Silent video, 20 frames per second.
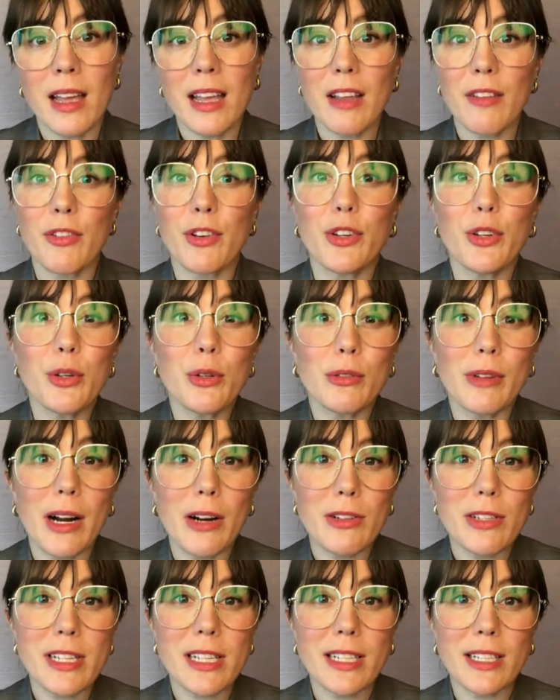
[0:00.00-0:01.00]
If you're new
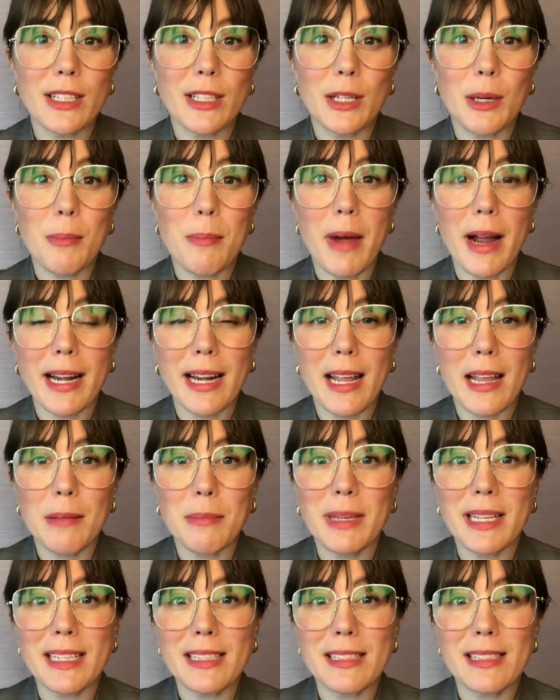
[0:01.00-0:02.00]
around here, my
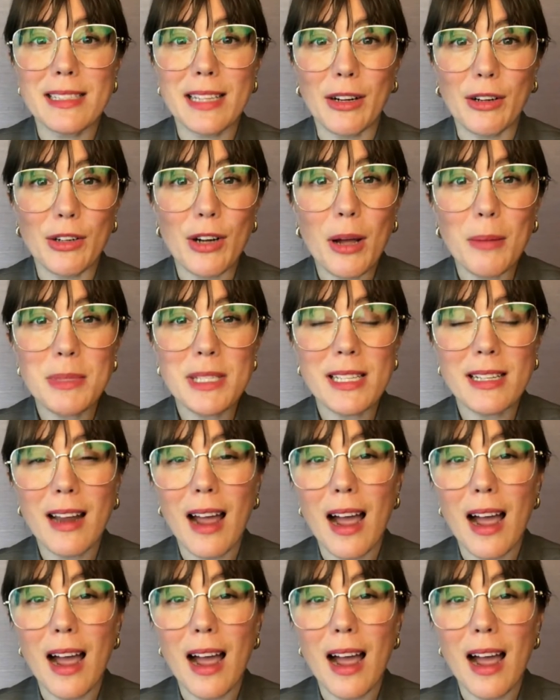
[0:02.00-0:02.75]
name is Sarah Dobson.